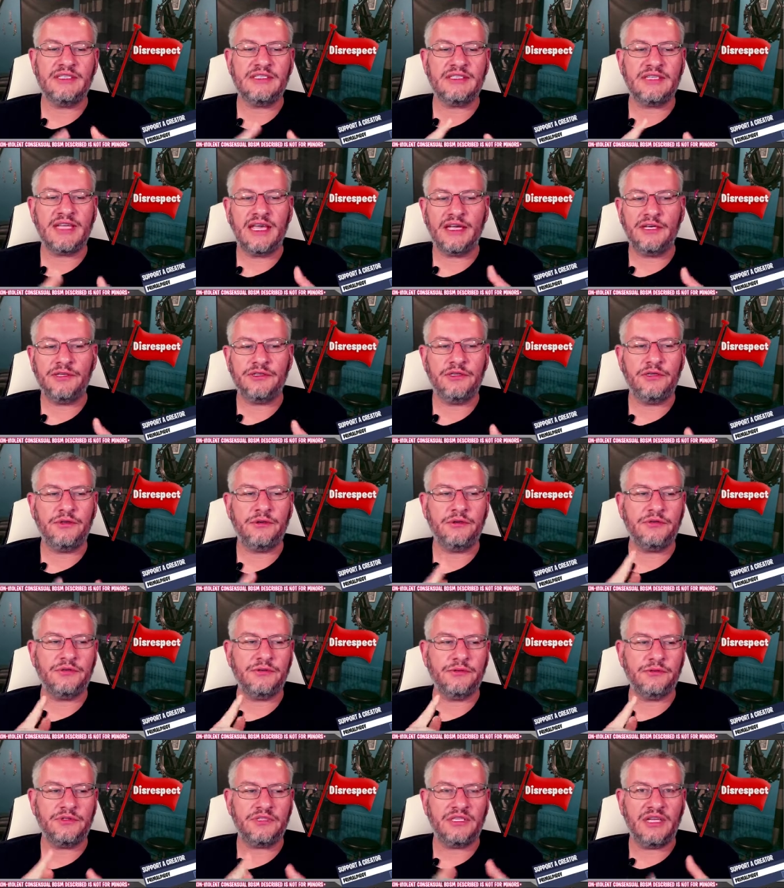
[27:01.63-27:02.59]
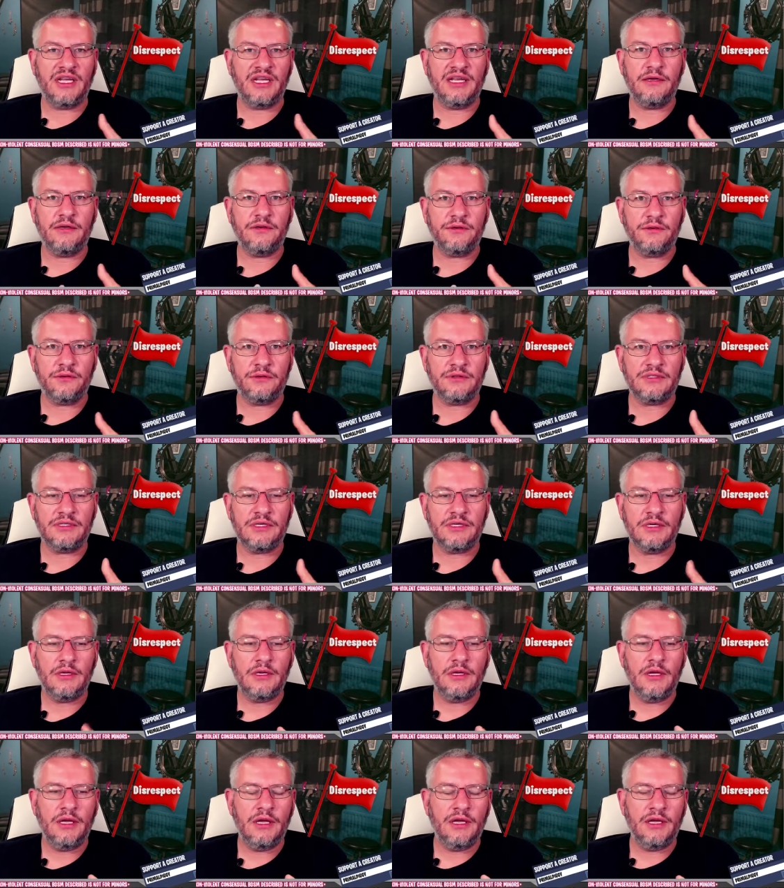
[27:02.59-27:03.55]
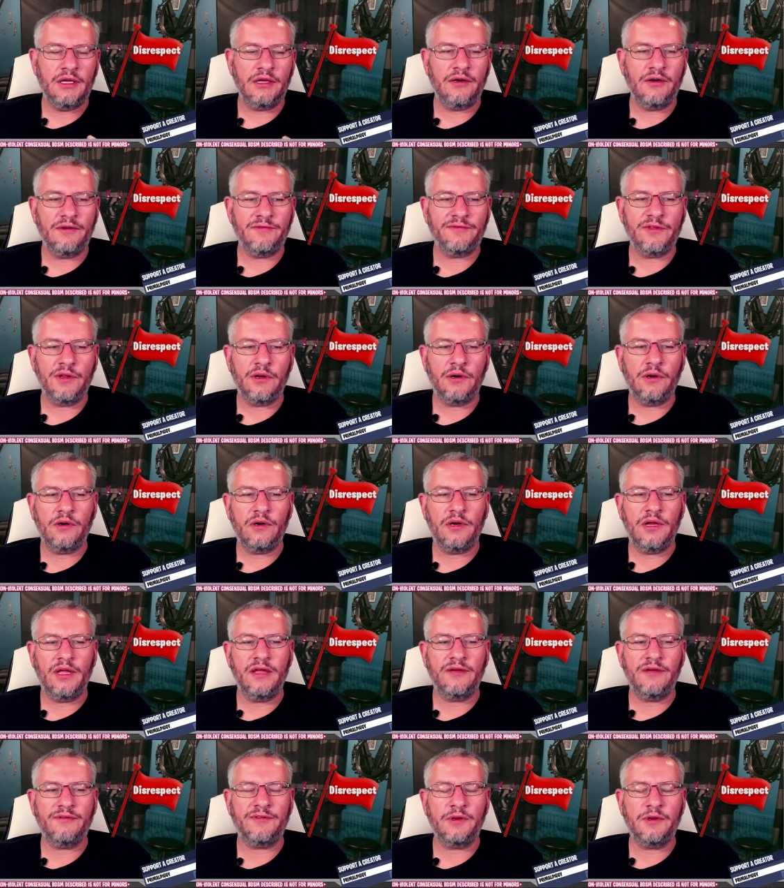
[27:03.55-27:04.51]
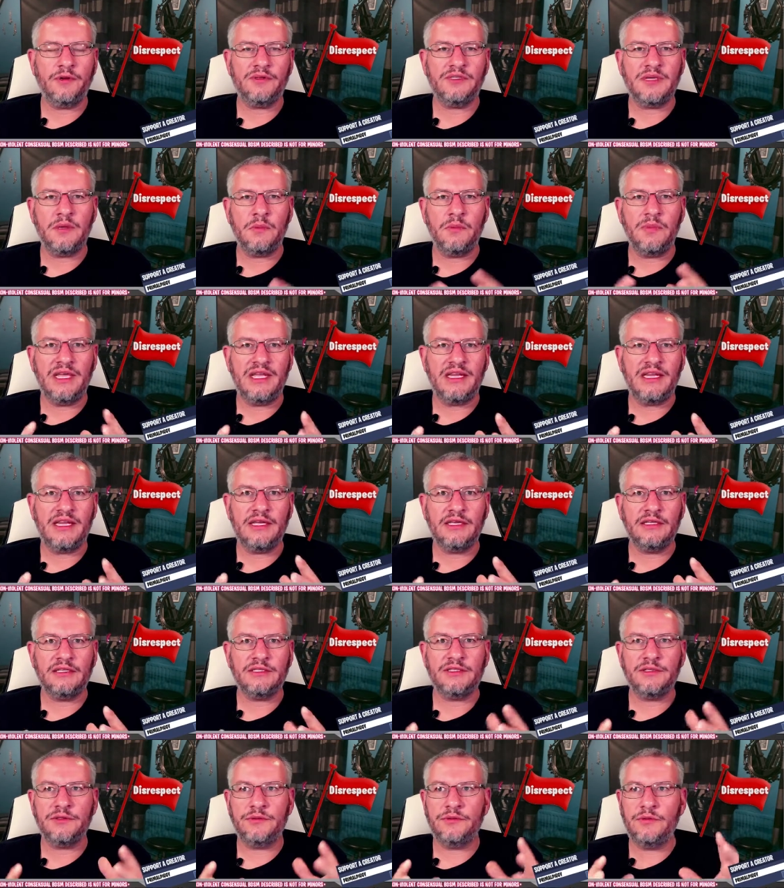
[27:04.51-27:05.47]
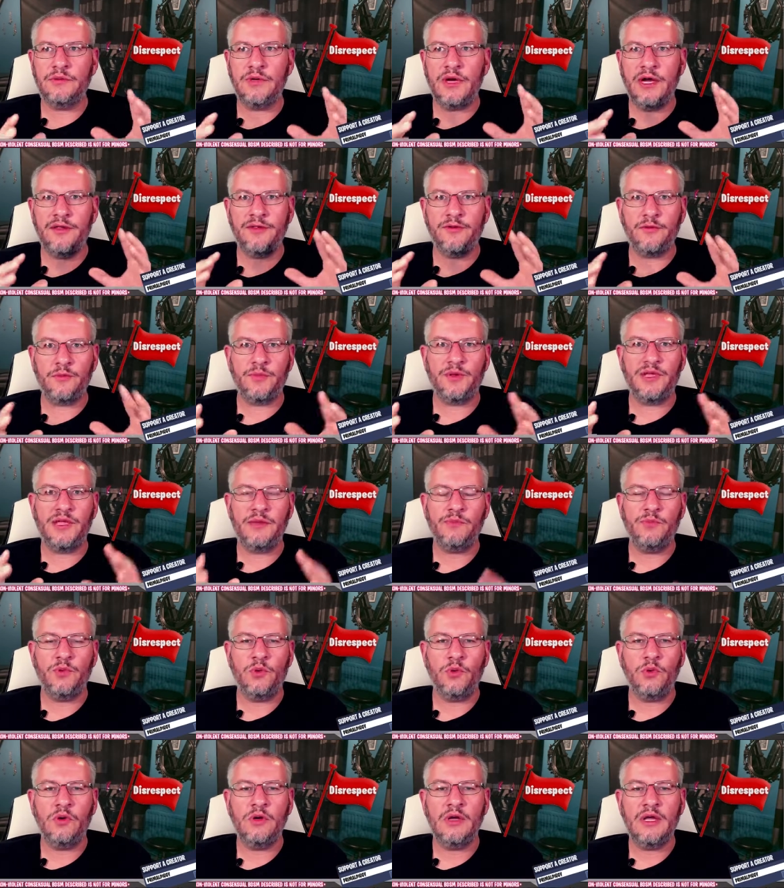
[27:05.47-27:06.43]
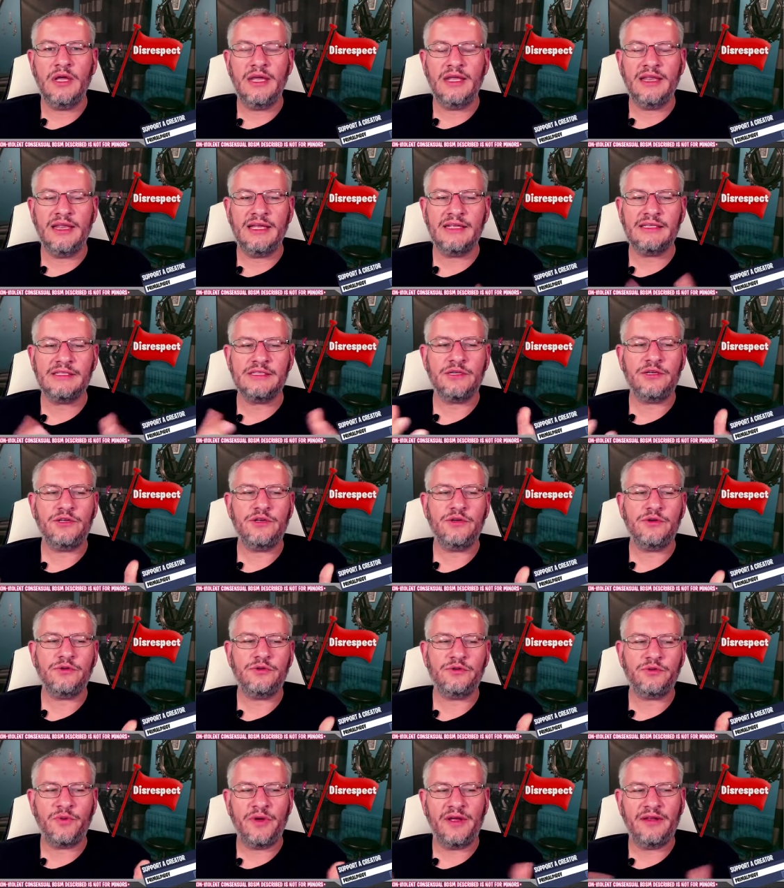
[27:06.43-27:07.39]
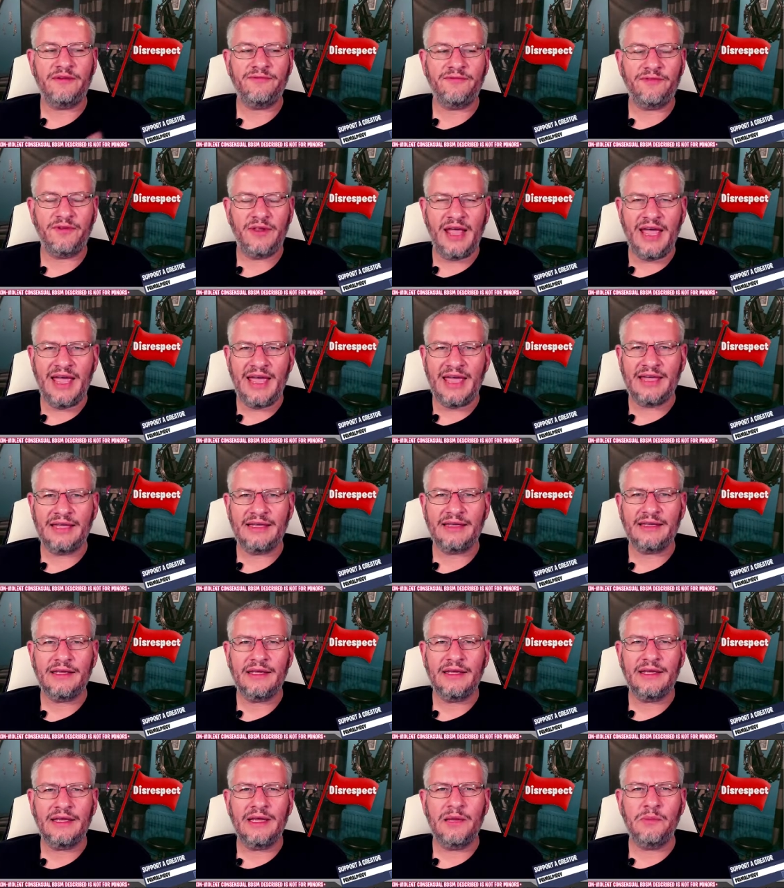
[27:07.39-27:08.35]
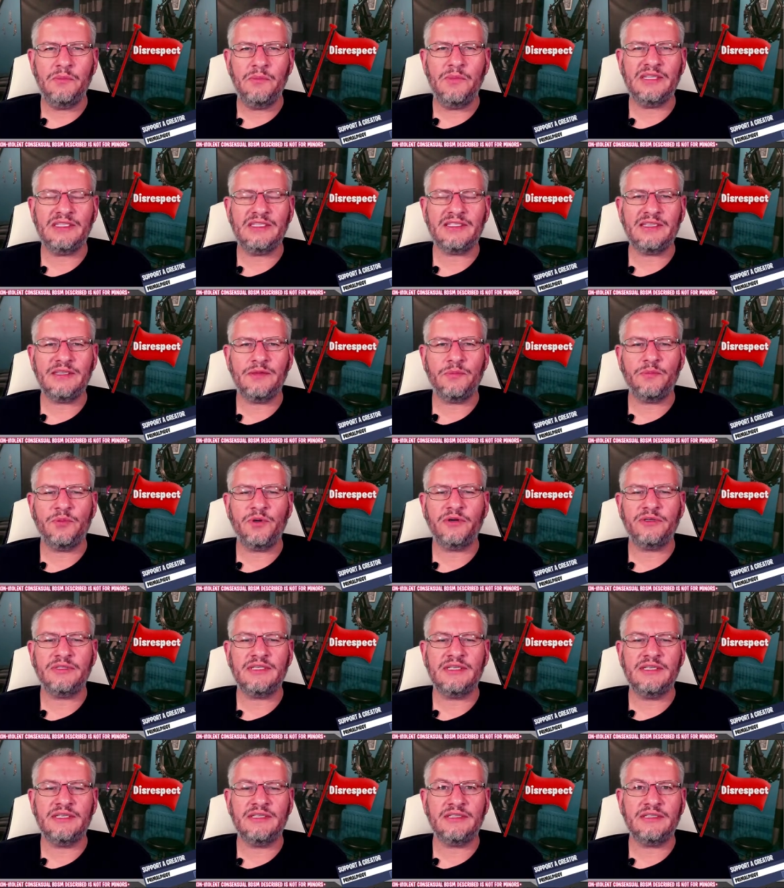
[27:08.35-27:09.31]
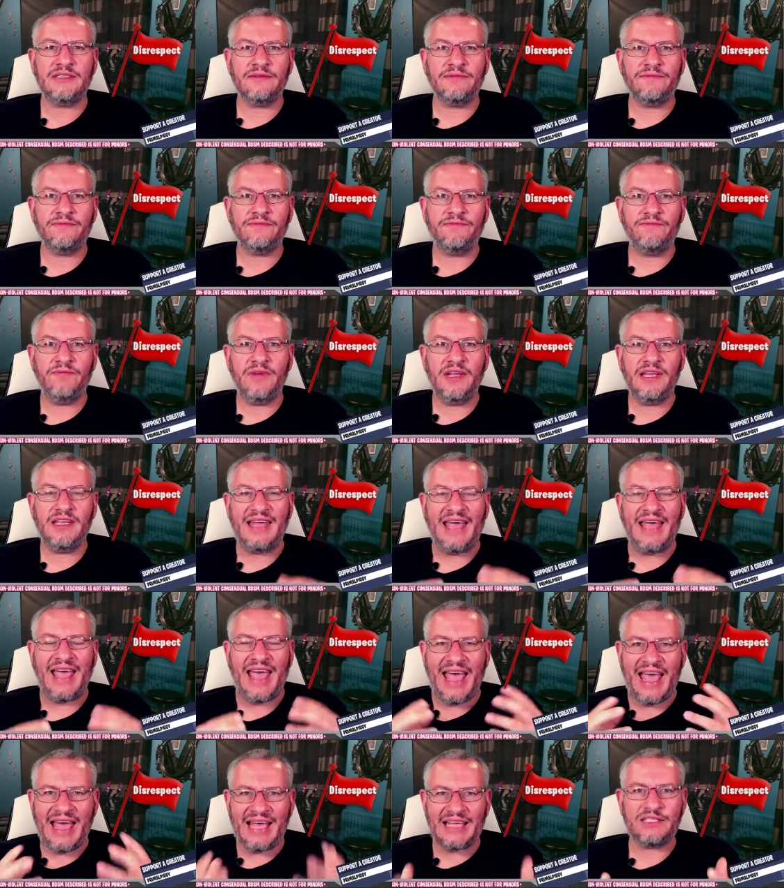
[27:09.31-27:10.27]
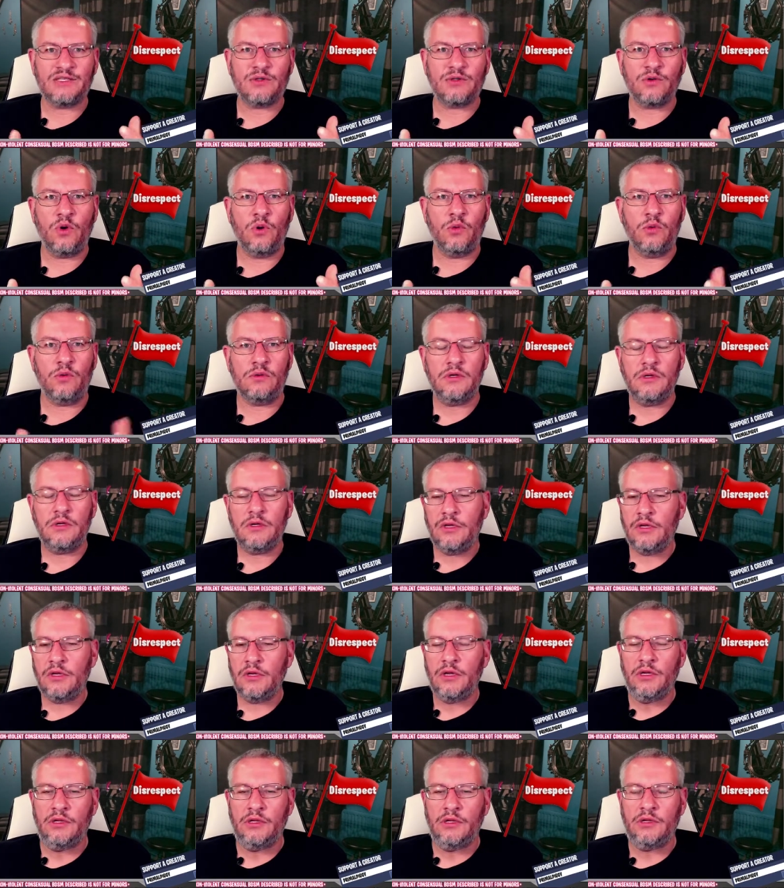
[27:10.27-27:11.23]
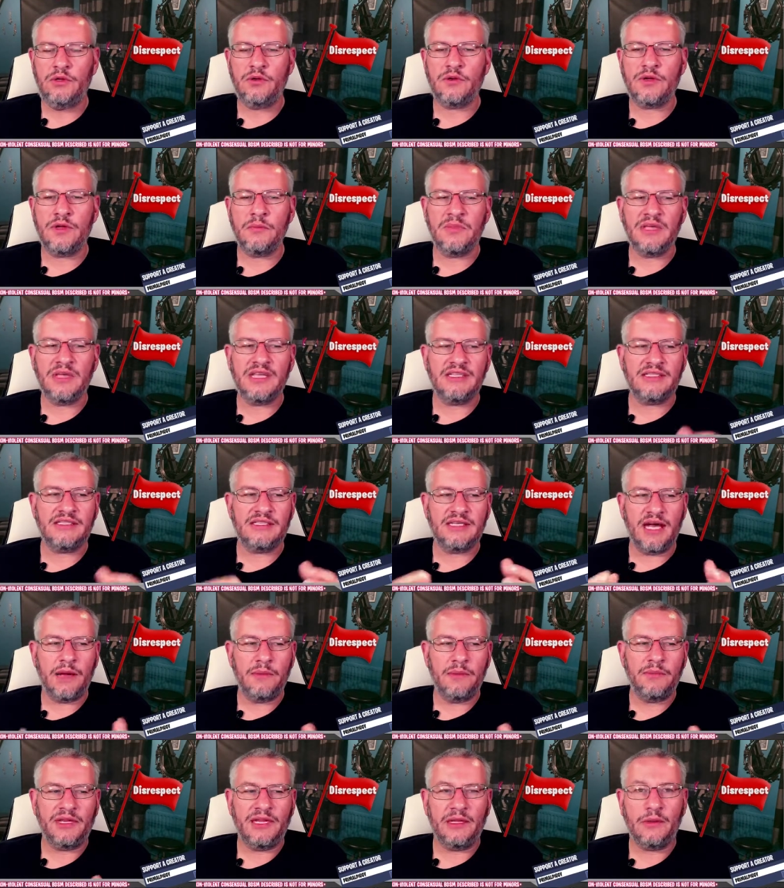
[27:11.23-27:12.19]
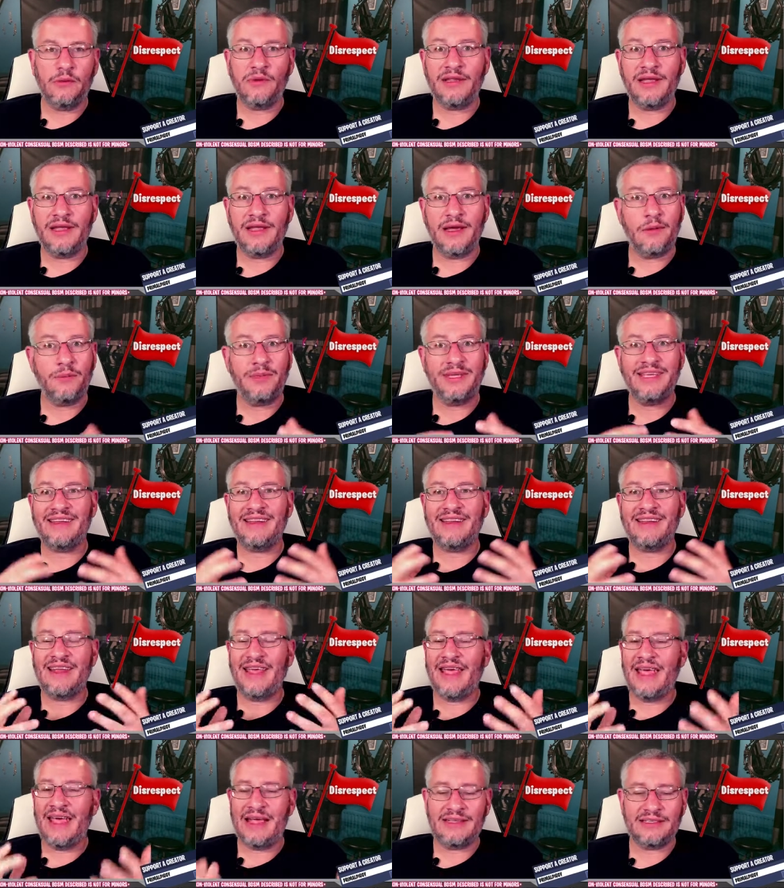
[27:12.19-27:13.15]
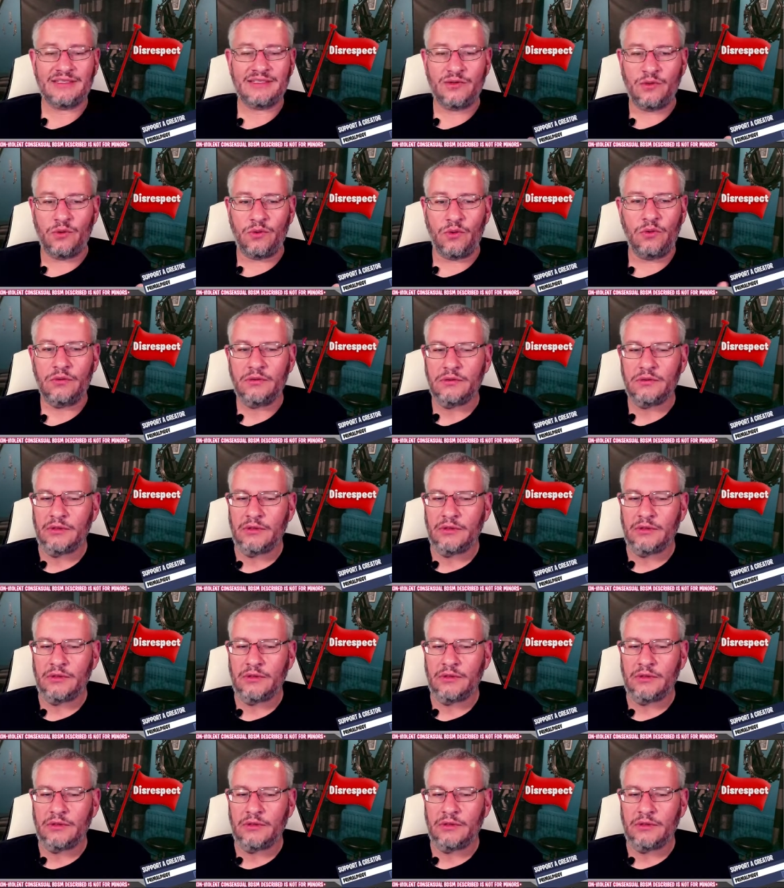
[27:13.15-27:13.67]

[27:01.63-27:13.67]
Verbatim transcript: cashiers, or janitors, you know, if they're if they're demeaning to other people, that is a huge red flag. It means that the person's an asshole. You can be dominant without being an asshole.